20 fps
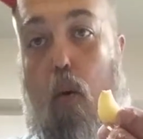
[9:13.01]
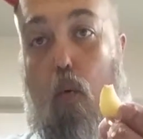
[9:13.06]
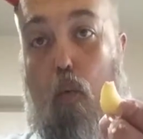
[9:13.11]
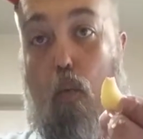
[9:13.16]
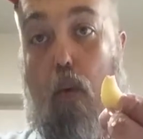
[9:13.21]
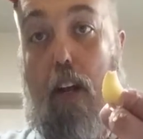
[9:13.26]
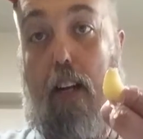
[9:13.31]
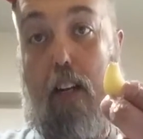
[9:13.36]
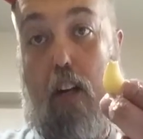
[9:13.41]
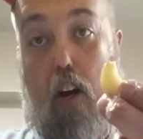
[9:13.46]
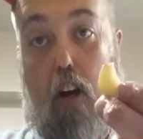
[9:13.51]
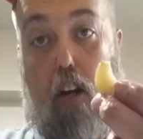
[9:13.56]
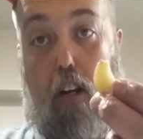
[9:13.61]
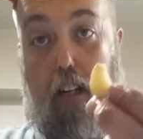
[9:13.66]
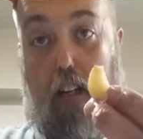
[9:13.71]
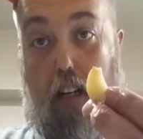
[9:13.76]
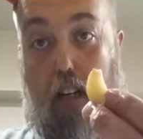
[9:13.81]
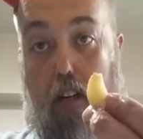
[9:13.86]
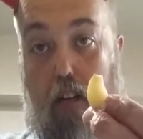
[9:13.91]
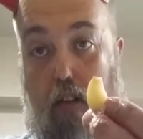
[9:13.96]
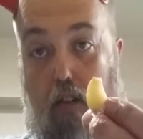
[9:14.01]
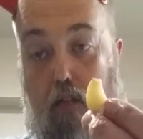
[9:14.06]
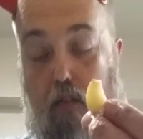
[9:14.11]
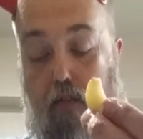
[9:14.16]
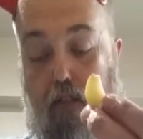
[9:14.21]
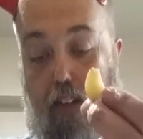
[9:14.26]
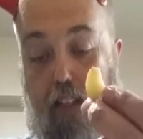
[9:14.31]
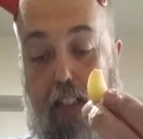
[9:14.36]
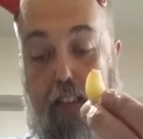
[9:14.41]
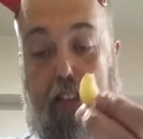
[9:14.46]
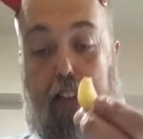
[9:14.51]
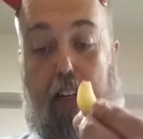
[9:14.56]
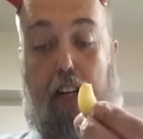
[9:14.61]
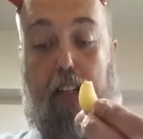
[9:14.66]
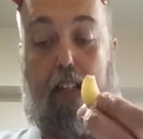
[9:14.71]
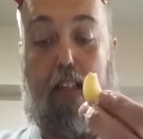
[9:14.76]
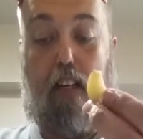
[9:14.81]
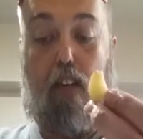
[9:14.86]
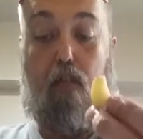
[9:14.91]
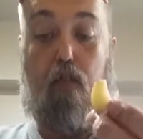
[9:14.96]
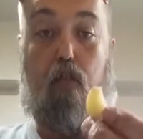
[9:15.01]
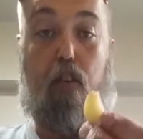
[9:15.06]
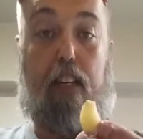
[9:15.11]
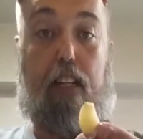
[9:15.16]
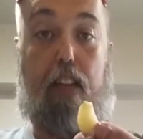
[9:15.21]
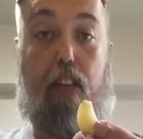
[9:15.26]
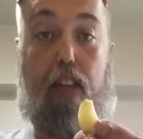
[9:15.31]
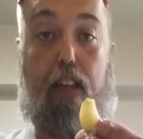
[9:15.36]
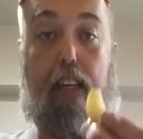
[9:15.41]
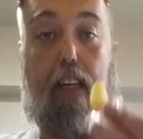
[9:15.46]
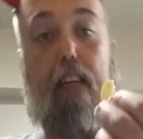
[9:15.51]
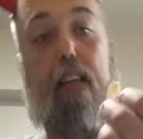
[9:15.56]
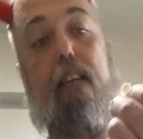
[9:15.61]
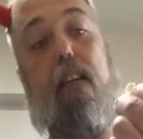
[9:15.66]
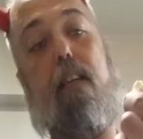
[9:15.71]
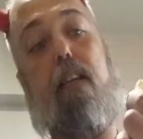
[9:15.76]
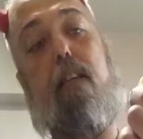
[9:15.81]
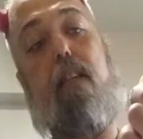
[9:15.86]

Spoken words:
1 garlic clove is not enough for anything